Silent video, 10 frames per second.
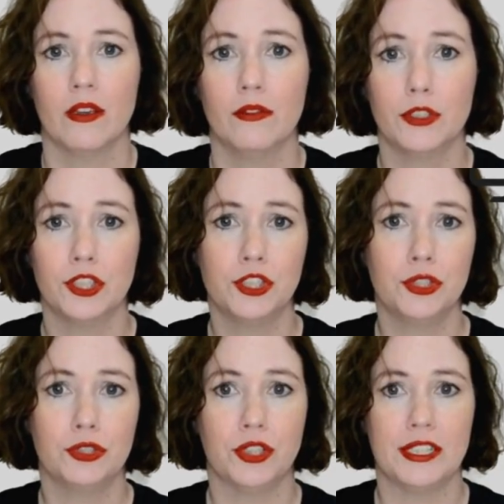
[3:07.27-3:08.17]
For
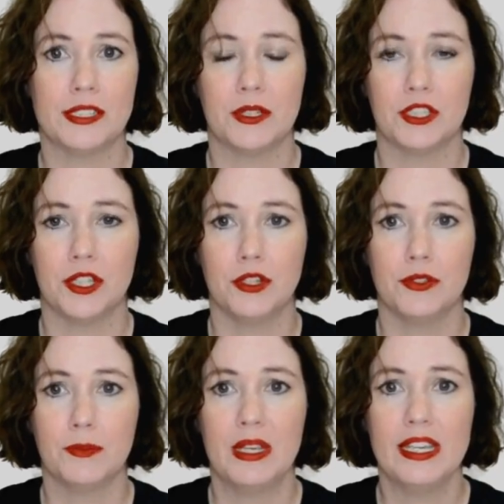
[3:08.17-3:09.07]
digital transmission, use
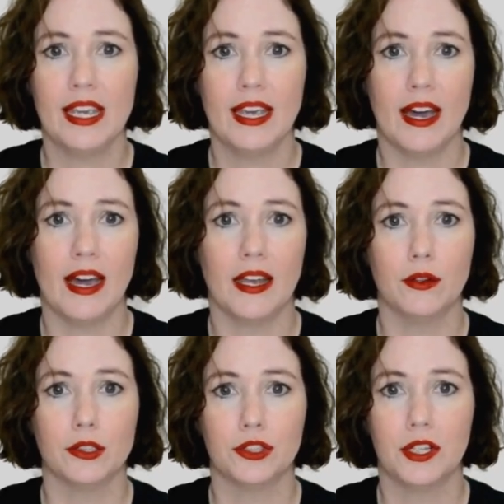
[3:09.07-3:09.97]
PKI or
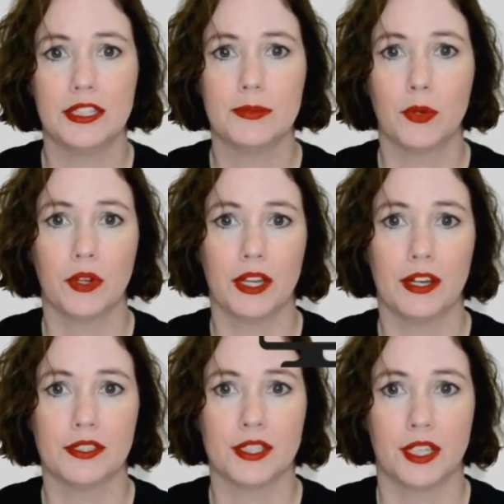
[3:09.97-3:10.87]
transport layer
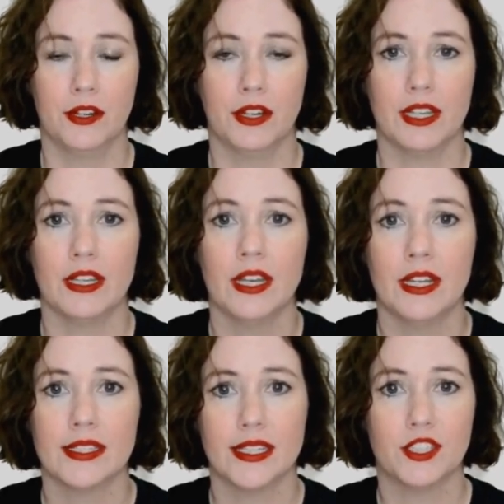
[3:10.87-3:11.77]
security,
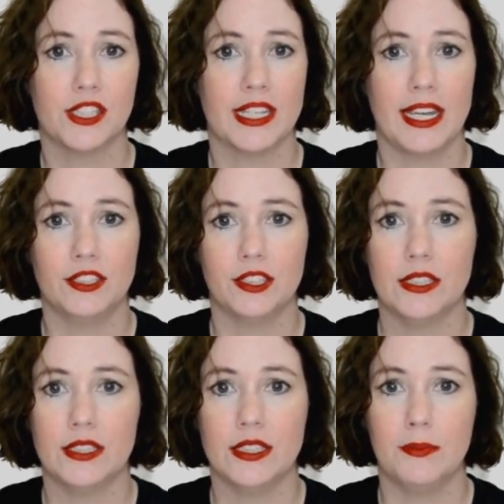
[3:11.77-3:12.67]
such as
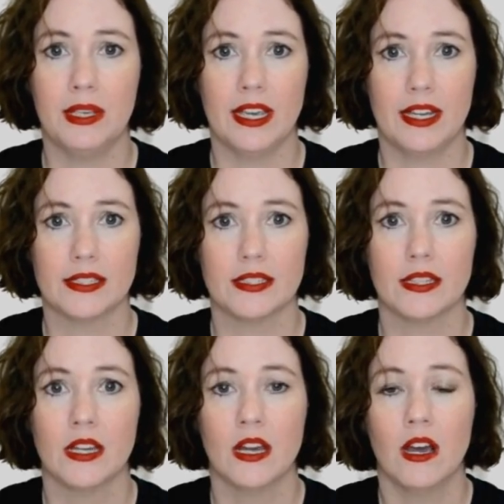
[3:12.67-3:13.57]
HTTPS.
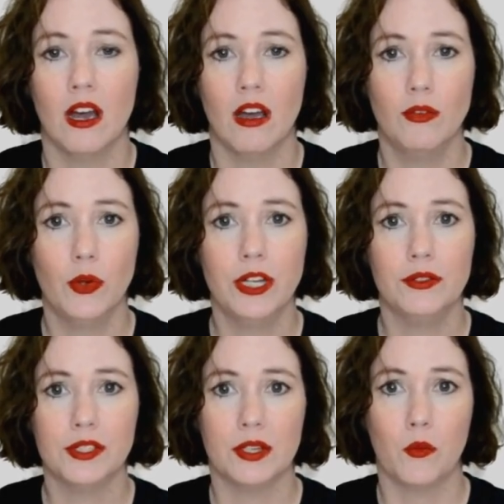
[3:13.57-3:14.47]
Avoid
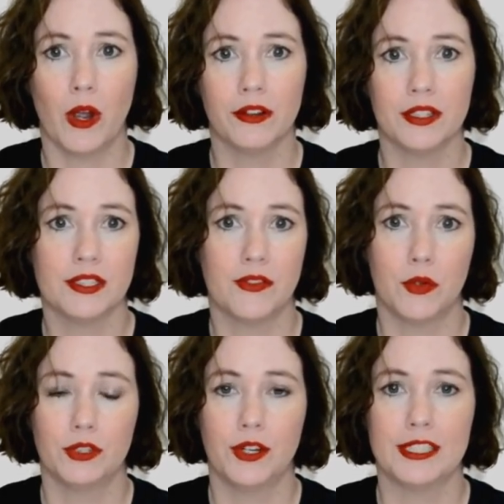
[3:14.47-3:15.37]
using wireless phone
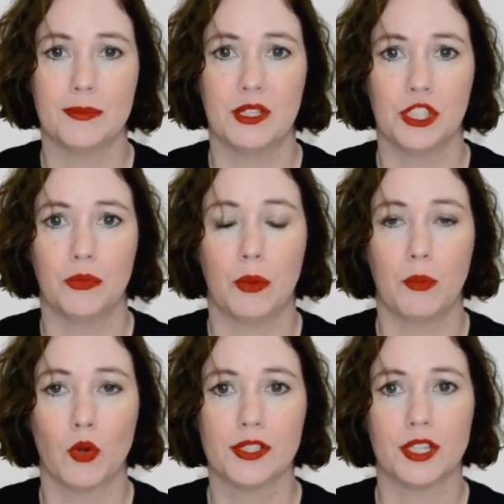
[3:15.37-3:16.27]
transmission when
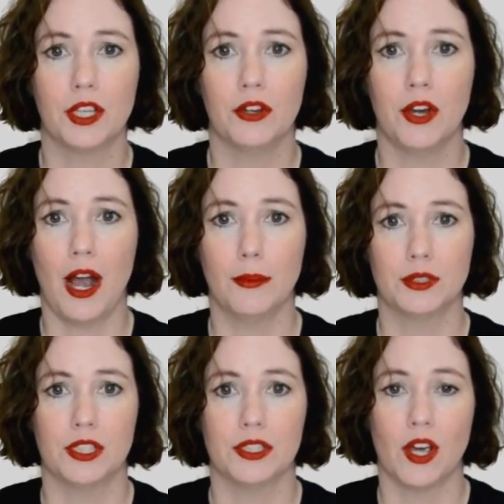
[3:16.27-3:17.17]
more secure
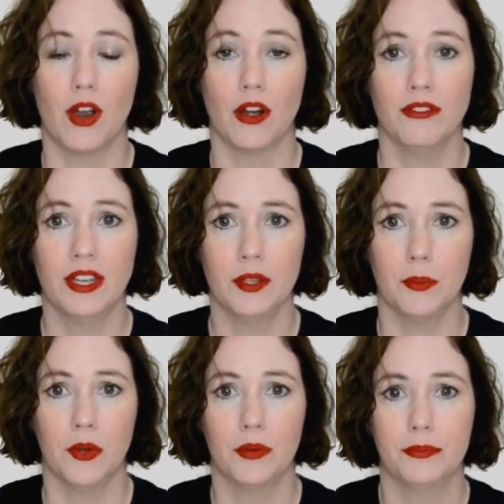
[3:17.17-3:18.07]
options are available.